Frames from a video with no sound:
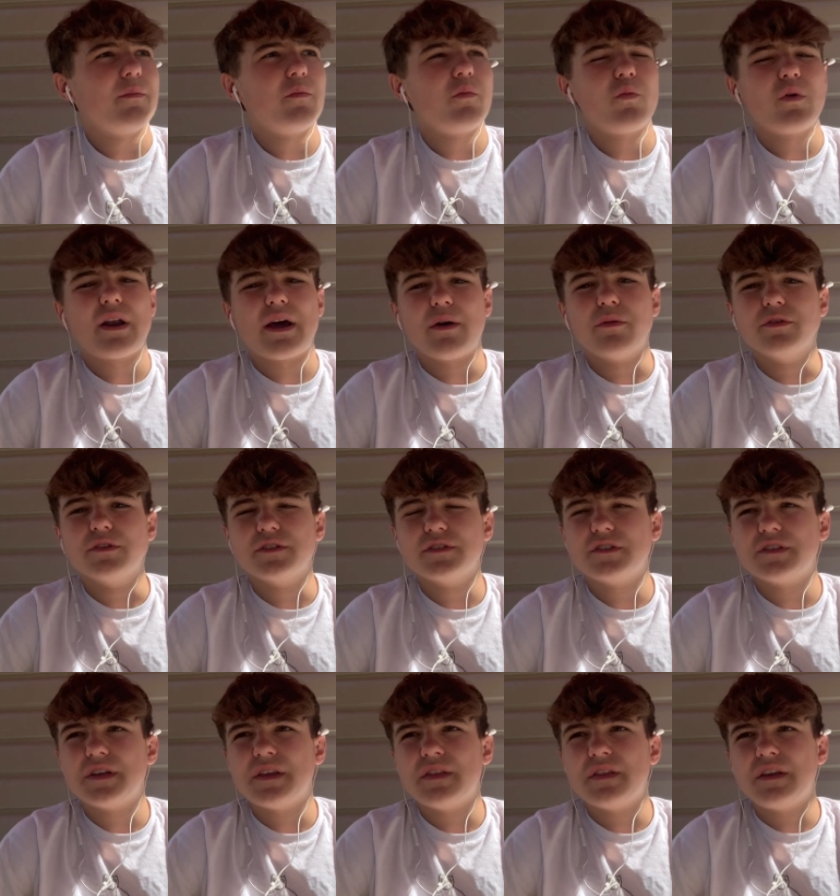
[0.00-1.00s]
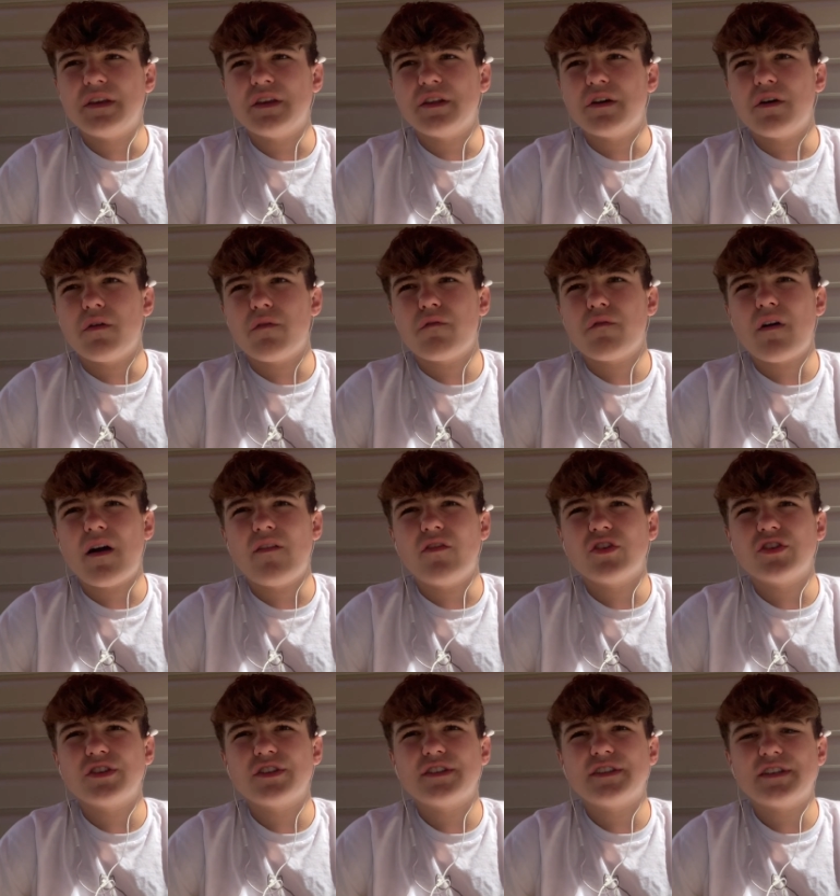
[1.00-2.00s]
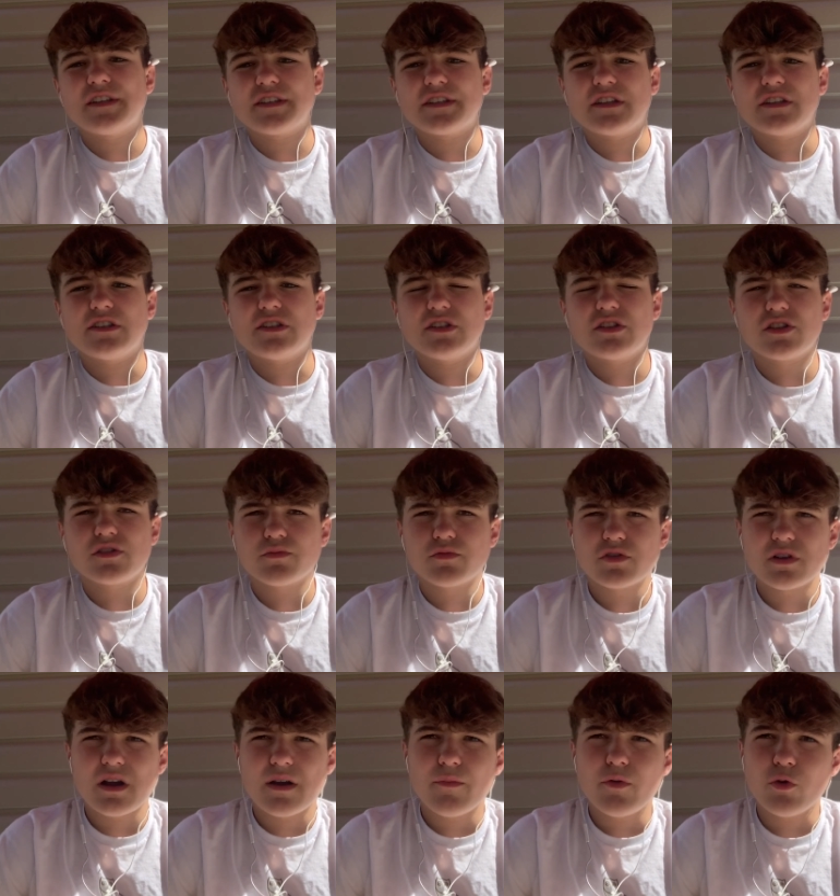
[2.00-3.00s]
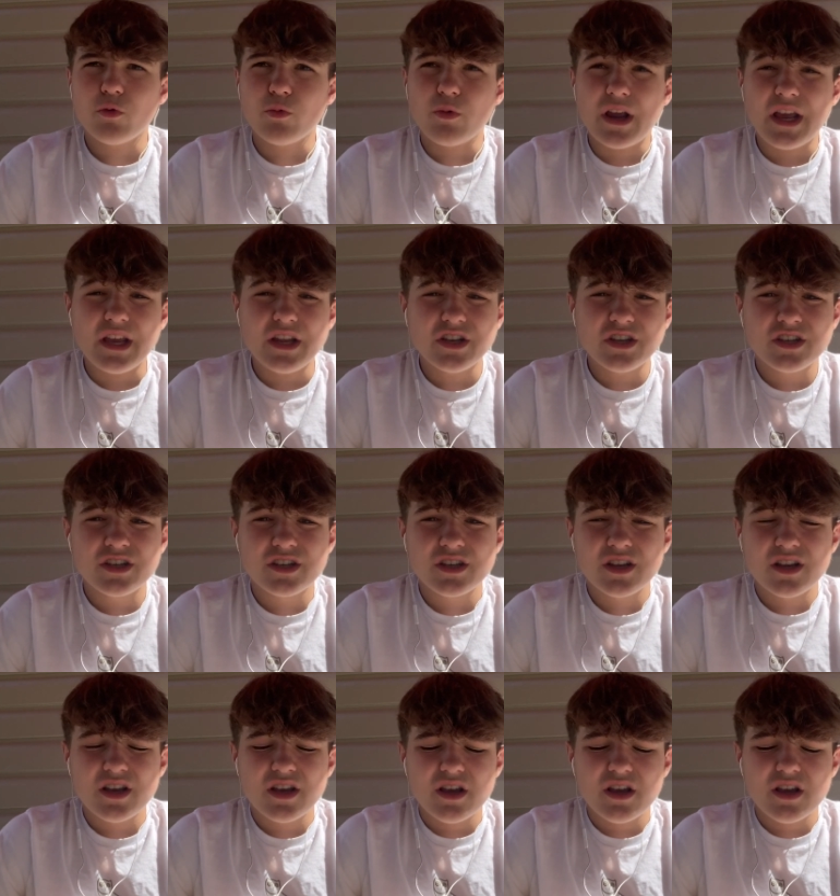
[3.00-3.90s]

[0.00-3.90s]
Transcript: when I was in the, 500, 600 subscriber range.